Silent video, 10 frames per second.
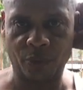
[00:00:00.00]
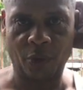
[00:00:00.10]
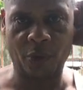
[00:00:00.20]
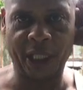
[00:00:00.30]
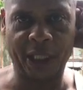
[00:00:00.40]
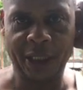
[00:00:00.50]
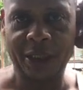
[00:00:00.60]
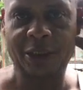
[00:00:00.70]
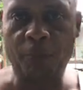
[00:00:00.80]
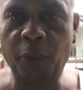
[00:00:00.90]
Okay?
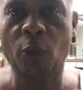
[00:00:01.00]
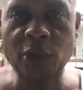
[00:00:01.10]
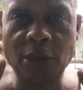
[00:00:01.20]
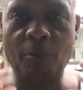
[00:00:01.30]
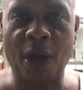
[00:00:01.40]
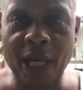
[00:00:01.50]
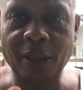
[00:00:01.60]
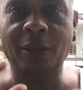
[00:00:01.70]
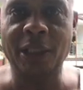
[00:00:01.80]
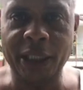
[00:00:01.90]
Cebu is the
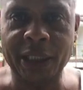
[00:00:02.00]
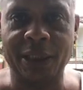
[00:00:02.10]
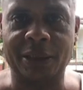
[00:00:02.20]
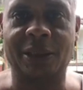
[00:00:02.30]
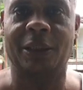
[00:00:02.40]
minor leagues.